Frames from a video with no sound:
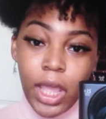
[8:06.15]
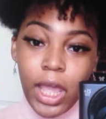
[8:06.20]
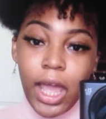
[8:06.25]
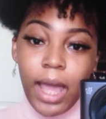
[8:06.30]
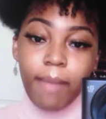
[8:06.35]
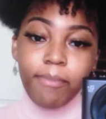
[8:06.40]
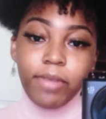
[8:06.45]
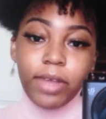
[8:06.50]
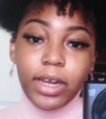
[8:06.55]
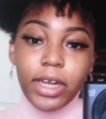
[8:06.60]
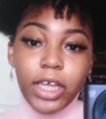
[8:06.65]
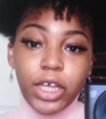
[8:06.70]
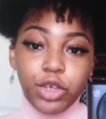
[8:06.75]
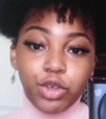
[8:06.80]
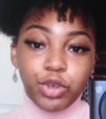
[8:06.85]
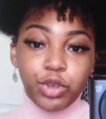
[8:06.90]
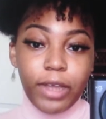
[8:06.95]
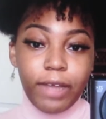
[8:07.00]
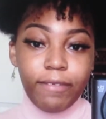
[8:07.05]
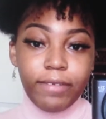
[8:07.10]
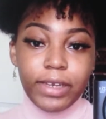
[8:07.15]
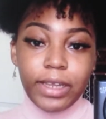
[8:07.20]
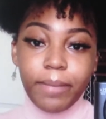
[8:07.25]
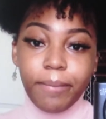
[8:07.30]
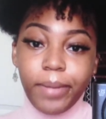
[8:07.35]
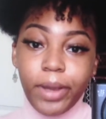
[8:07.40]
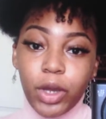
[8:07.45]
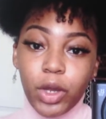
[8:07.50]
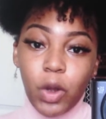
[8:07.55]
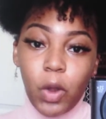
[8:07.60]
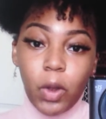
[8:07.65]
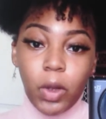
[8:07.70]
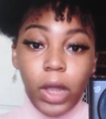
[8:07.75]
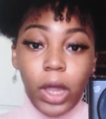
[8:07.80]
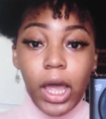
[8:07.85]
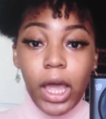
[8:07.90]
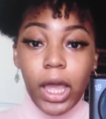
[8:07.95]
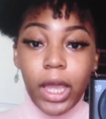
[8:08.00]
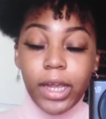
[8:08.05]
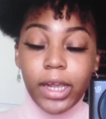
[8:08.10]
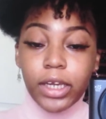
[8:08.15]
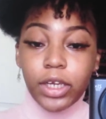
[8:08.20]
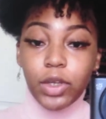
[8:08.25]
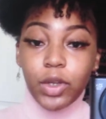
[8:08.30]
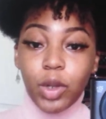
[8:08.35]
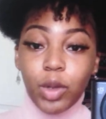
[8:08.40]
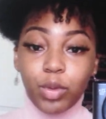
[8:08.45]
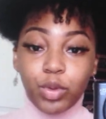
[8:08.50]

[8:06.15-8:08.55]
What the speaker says: I'm trying to get used to everything being online, you know,